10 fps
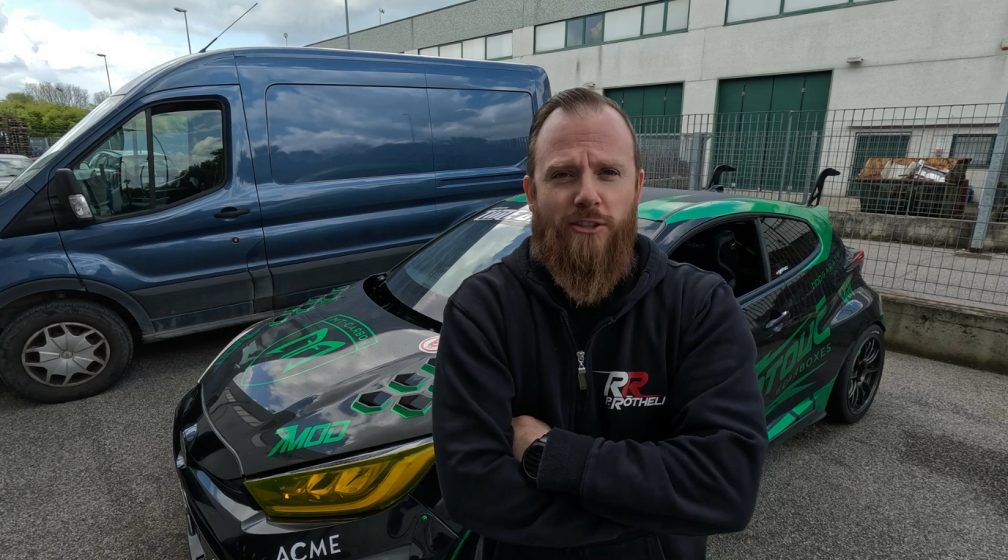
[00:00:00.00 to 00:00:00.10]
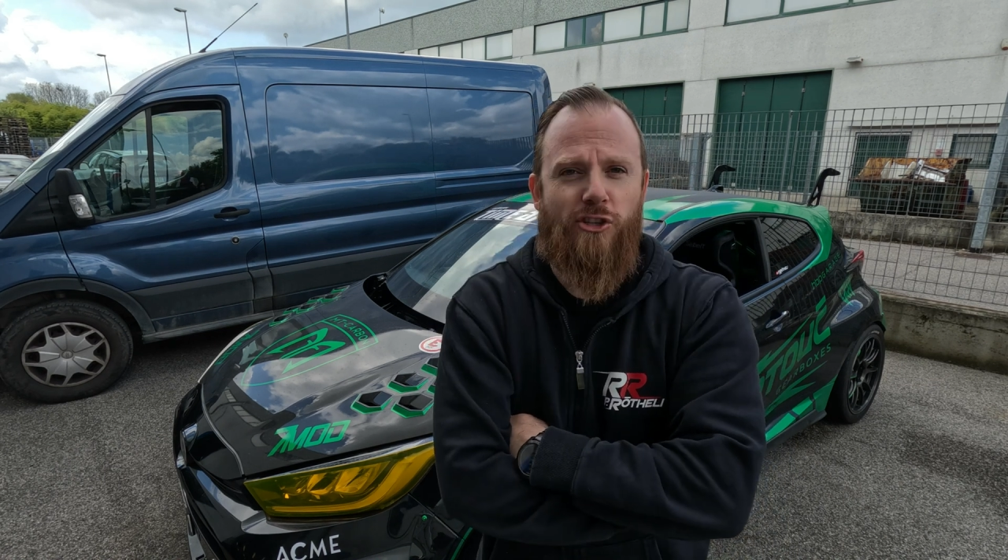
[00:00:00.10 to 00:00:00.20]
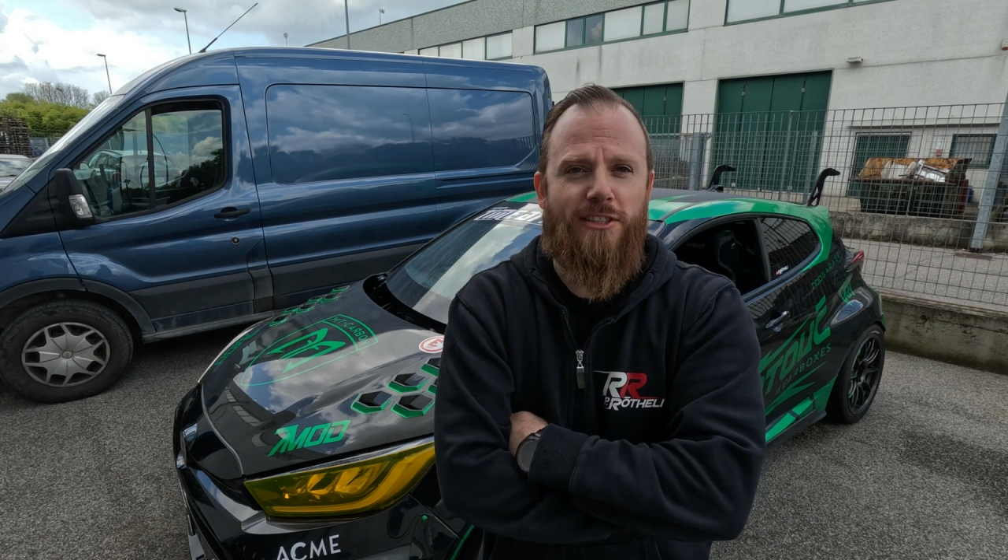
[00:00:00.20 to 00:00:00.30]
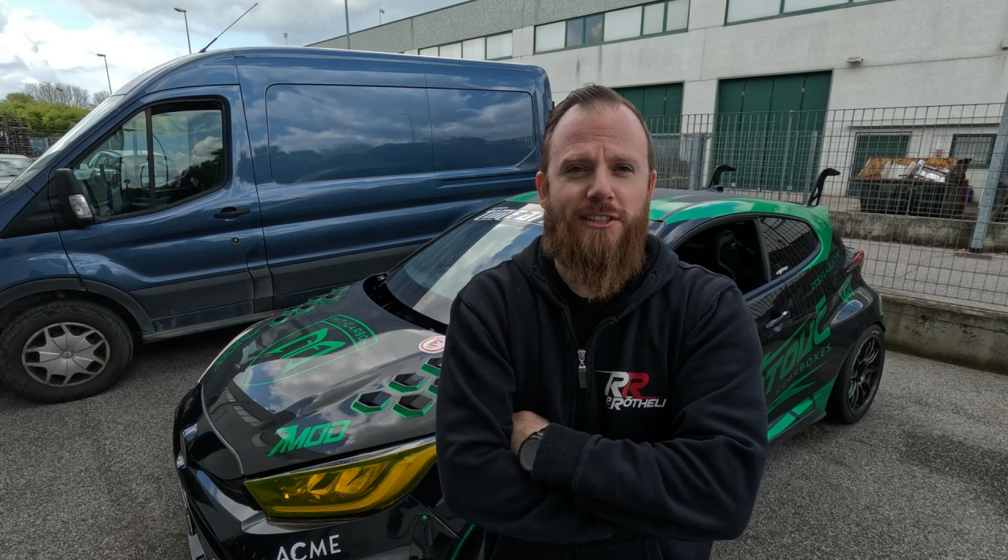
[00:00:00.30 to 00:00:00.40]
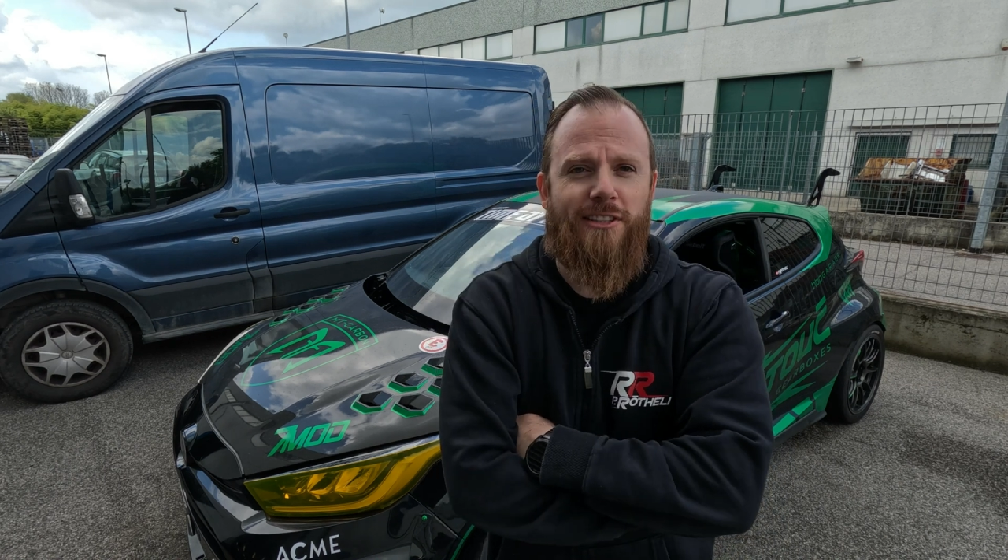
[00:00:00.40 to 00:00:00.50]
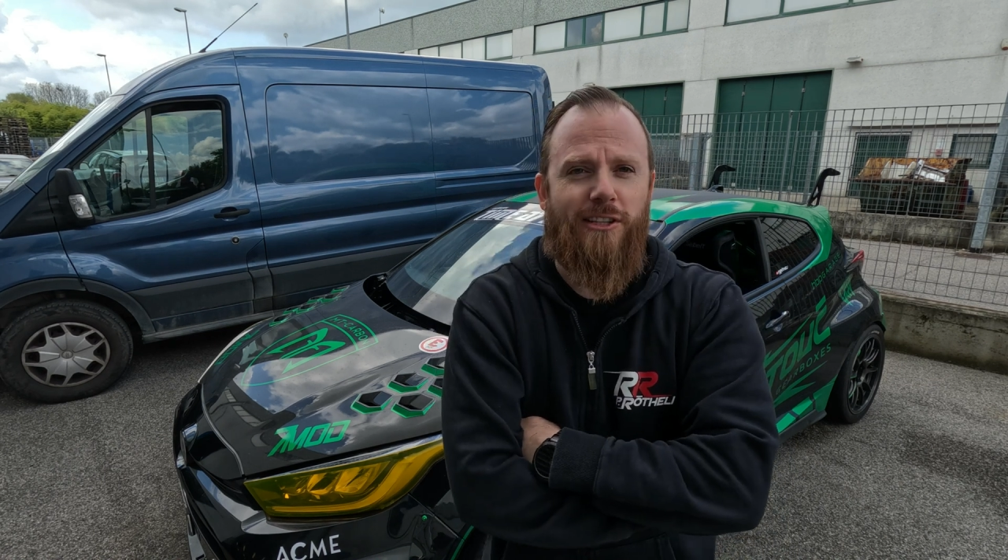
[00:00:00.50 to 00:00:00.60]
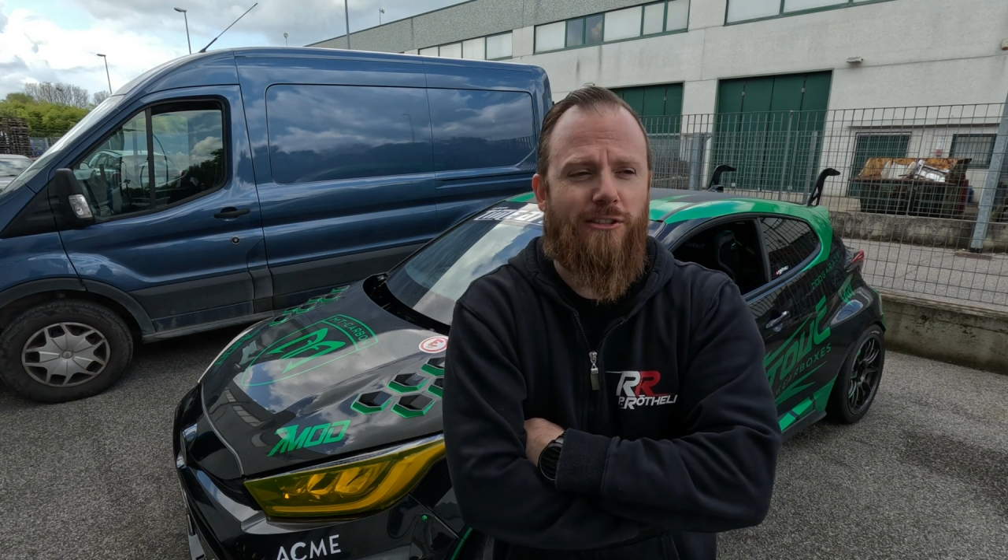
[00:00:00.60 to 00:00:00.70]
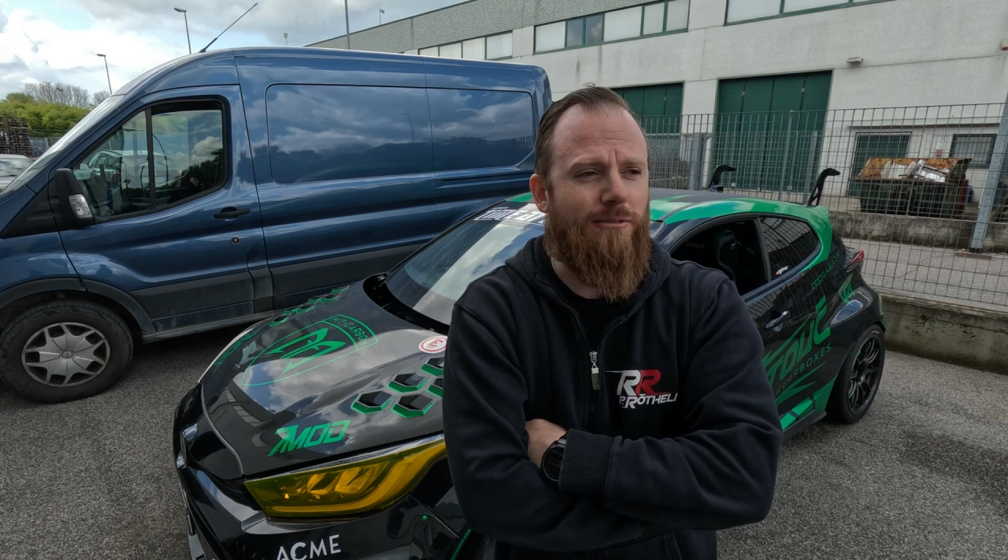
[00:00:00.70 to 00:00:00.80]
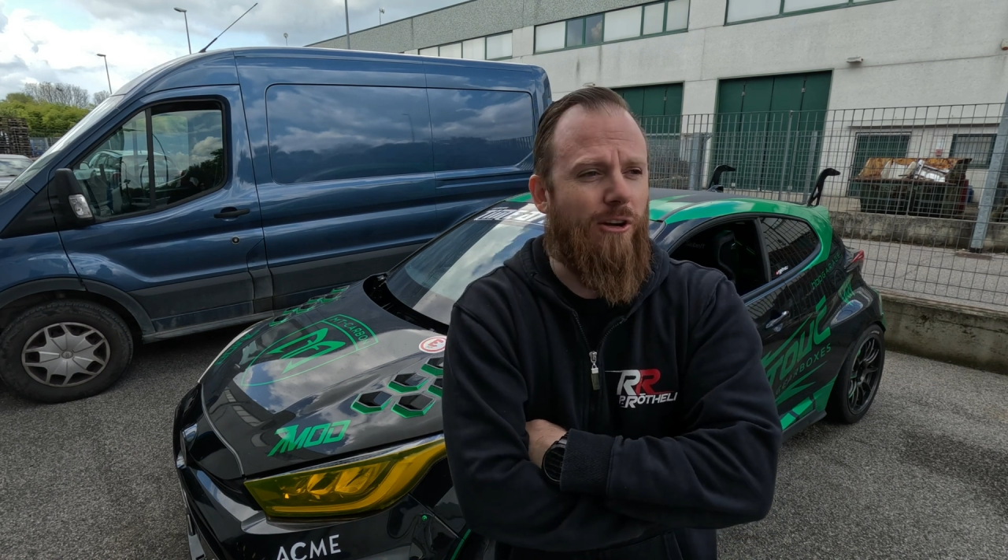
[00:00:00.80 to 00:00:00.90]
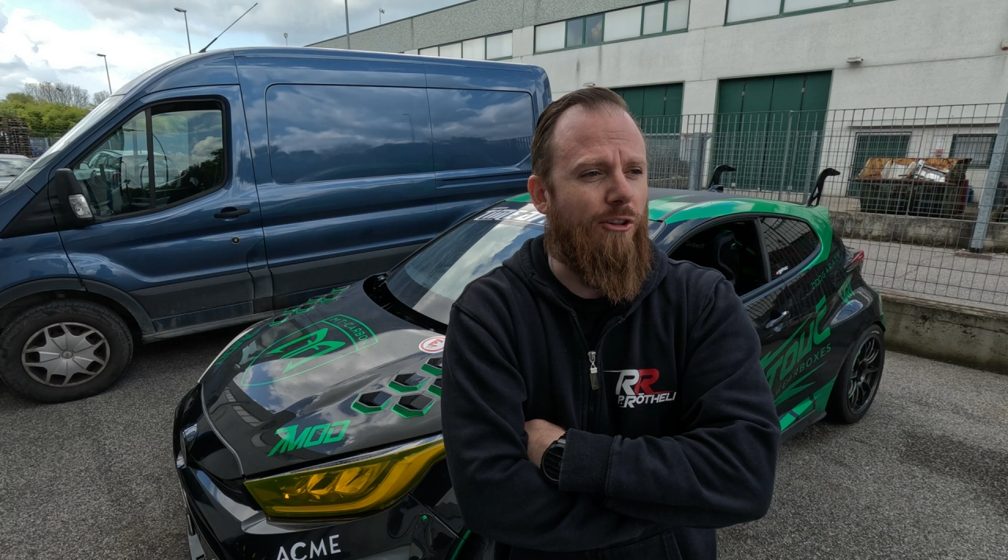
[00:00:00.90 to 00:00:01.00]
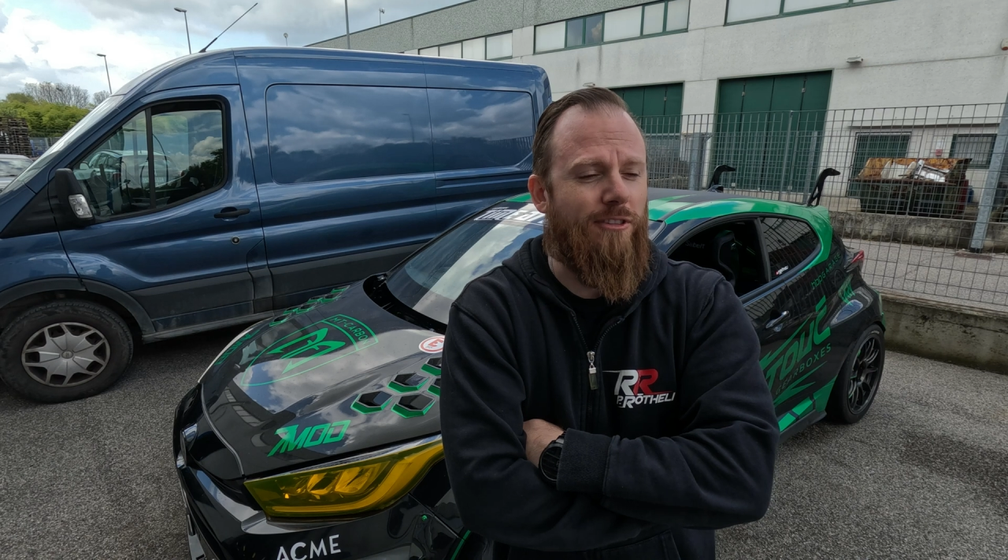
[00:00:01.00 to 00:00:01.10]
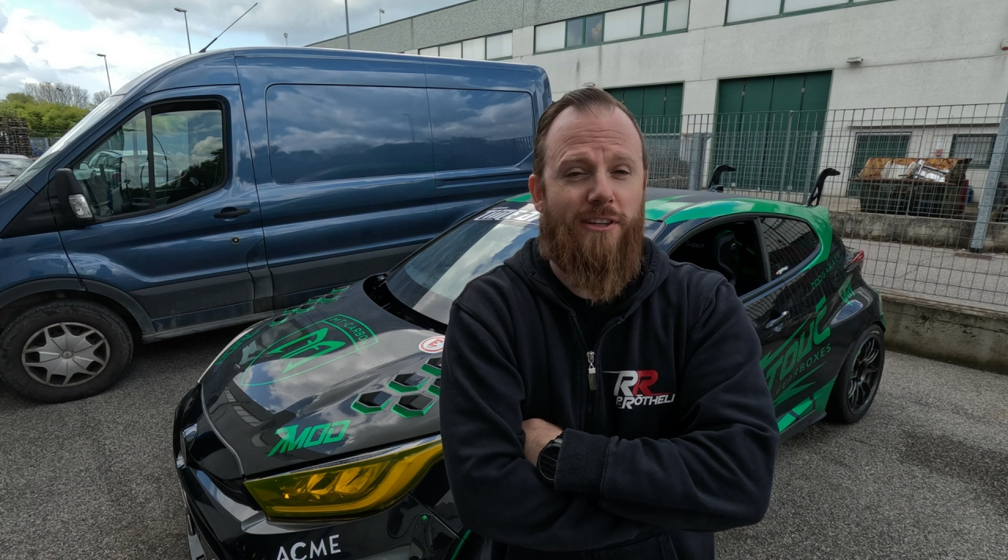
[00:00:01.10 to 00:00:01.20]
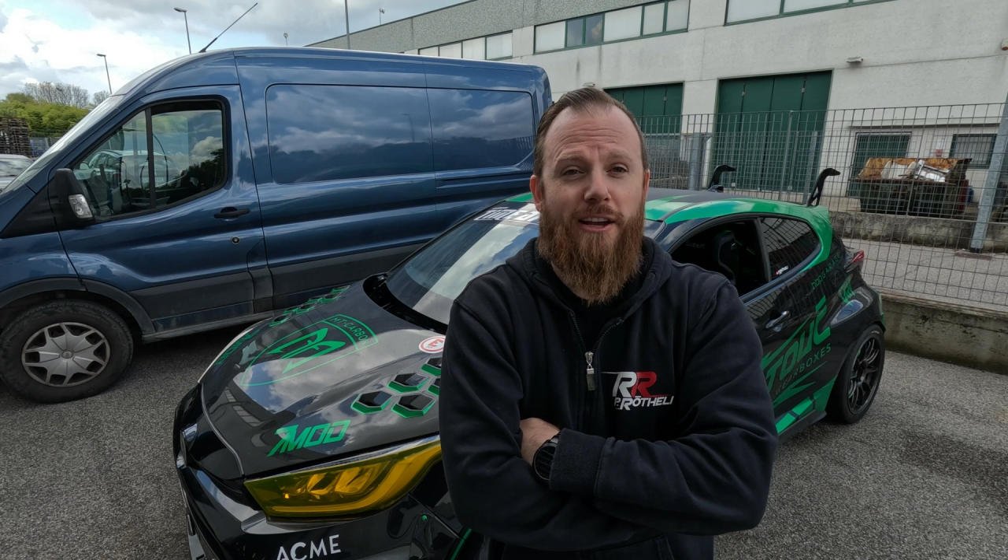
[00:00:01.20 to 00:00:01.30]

just here on